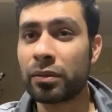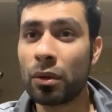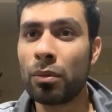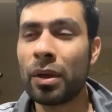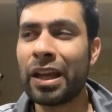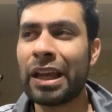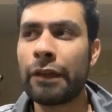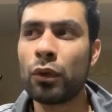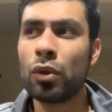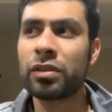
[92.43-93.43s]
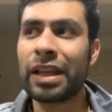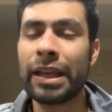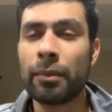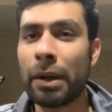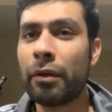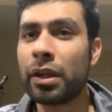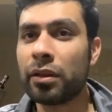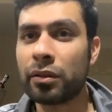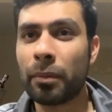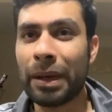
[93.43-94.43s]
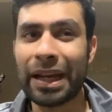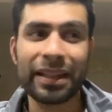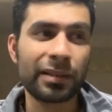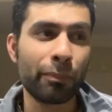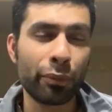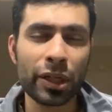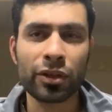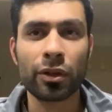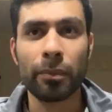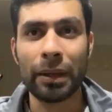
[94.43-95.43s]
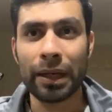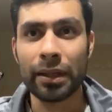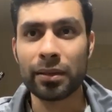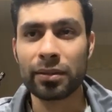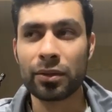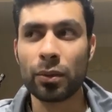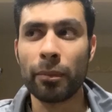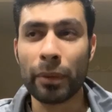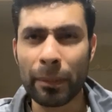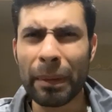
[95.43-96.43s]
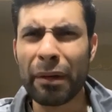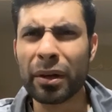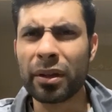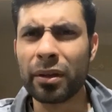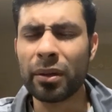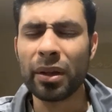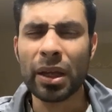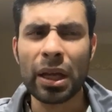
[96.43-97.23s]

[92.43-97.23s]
So if you're saying Americans are biased and British are biased to an American,